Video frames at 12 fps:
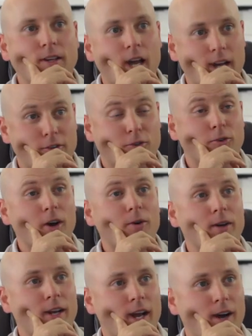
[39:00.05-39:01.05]
Yeah, it's
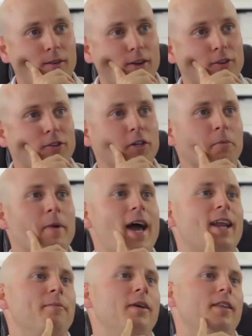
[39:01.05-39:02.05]
growing now. They're still
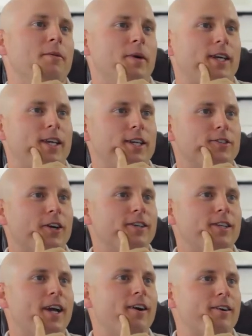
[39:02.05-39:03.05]
mad at me that my kids
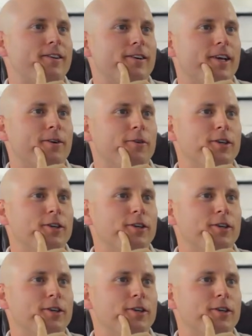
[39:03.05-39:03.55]
aren't there. They're like,